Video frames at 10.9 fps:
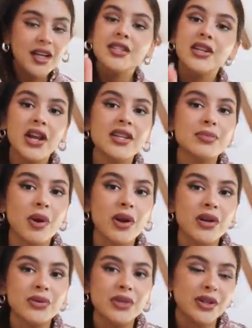it's not
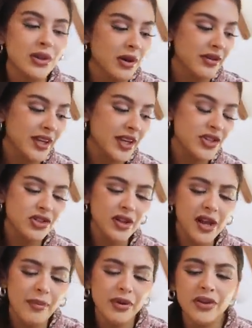smart when you go on a vacation. You're
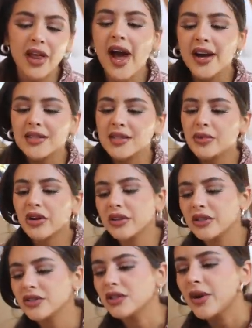like, I'm gonna relax. I'm not
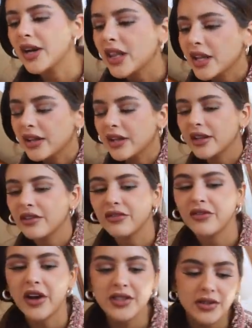gonna do anything like
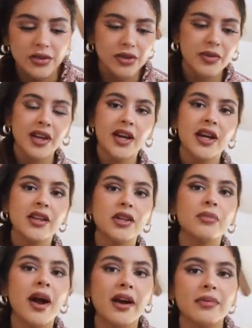social media, and then you
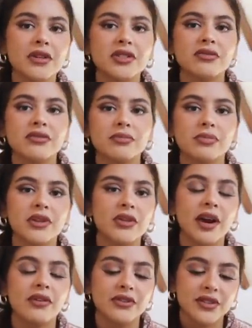pack a bunch of cute
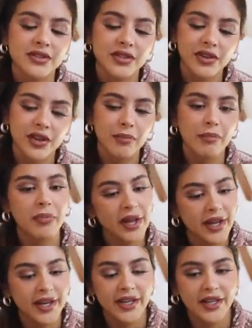outfits, and you're like,
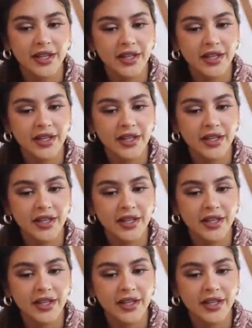but